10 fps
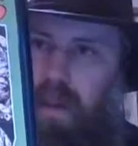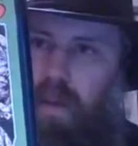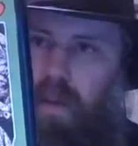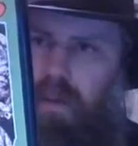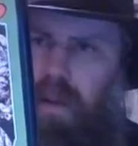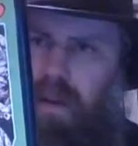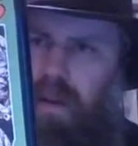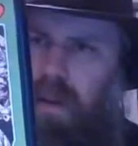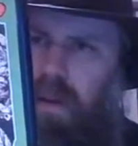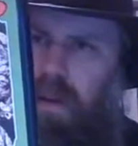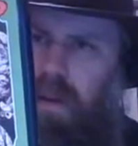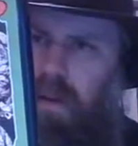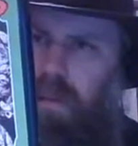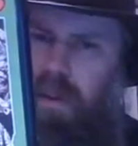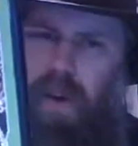We've been
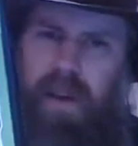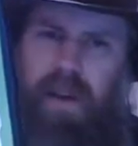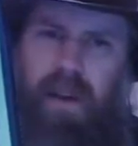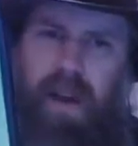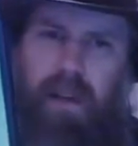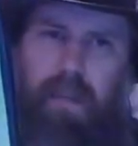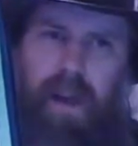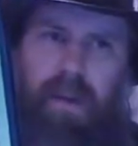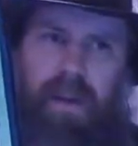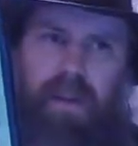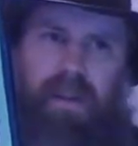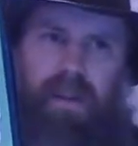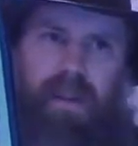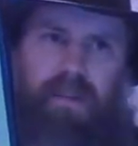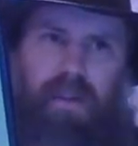talking a lot about
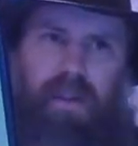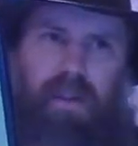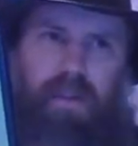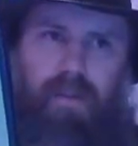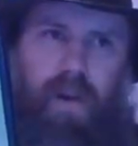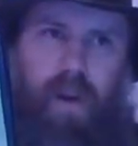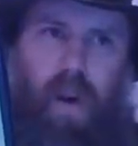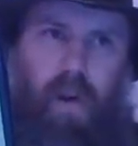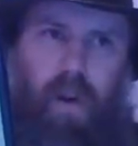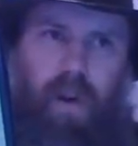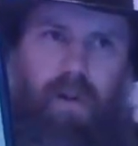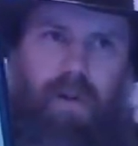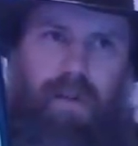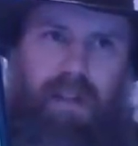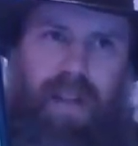Indonesian horror
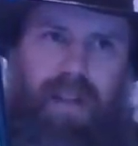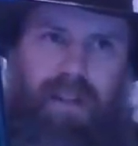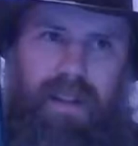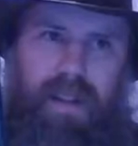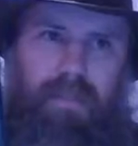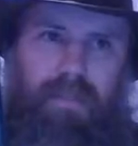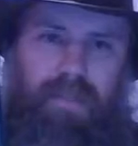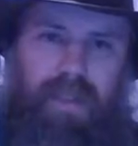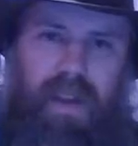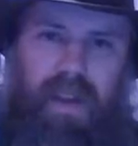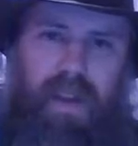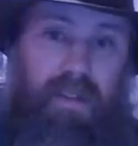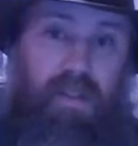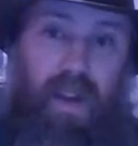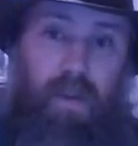lately
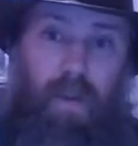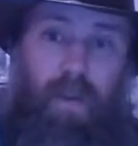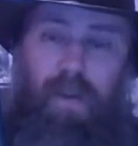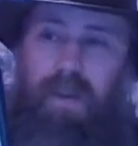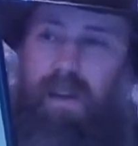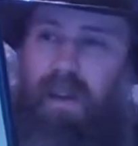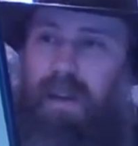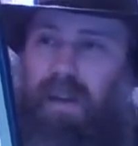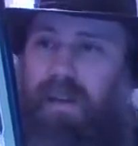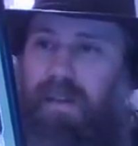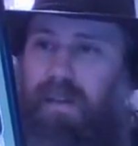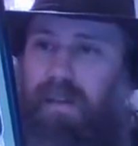in general, and